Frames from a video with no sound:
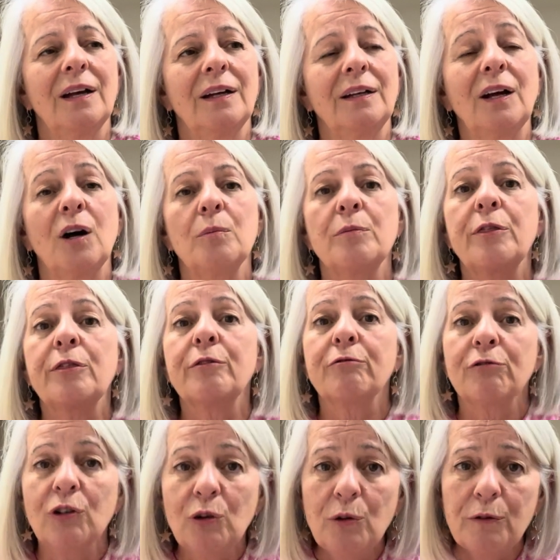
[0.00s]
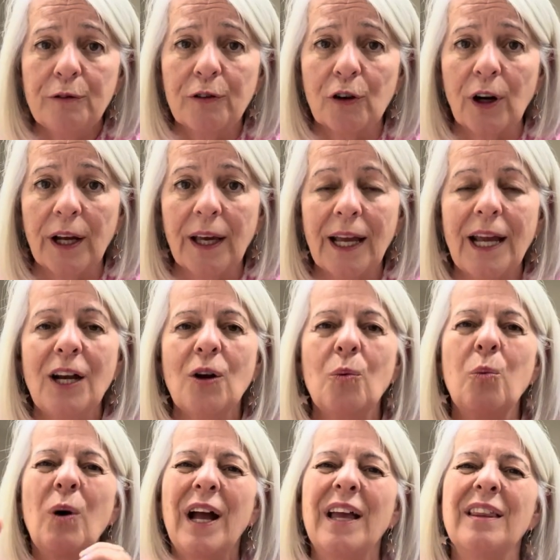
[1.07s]
come through for it in a
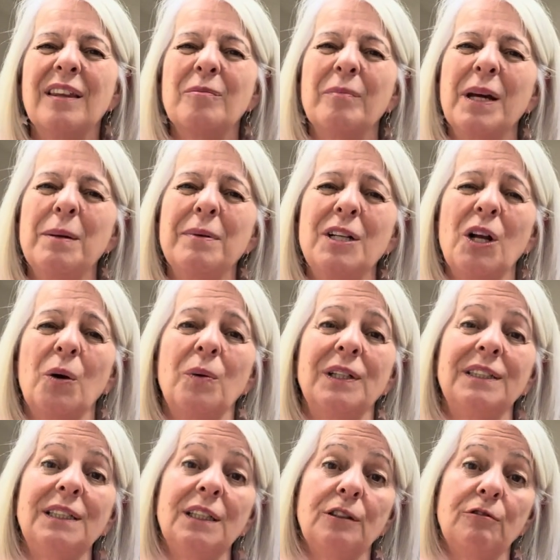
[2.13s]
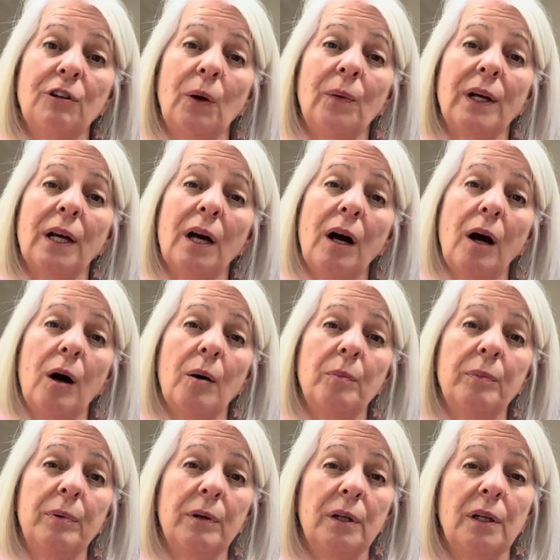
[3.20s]
way that maybe no one did growing up.
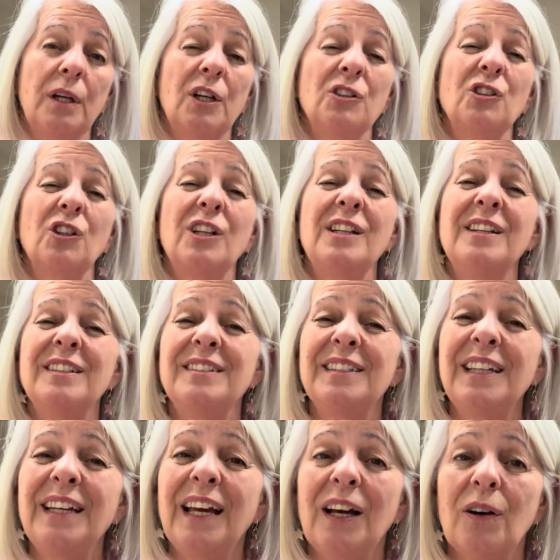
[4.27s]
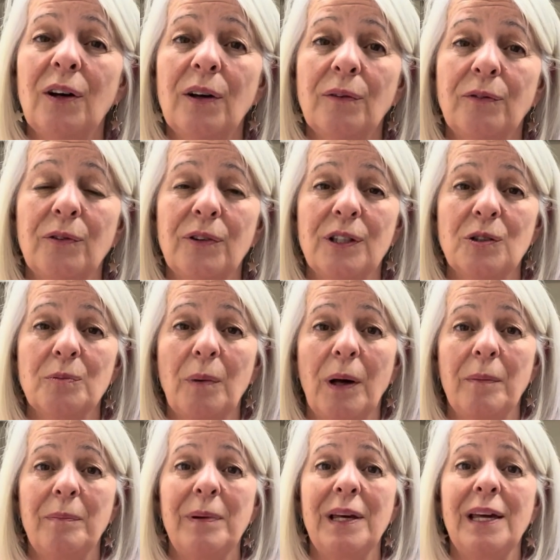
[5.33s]
So can you see how helpful this
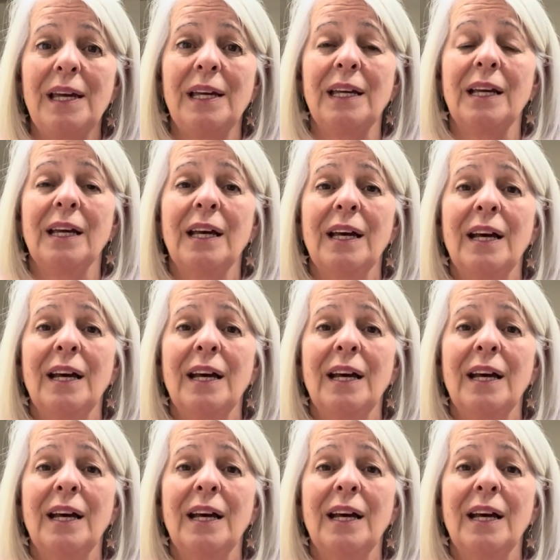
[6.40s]
might be?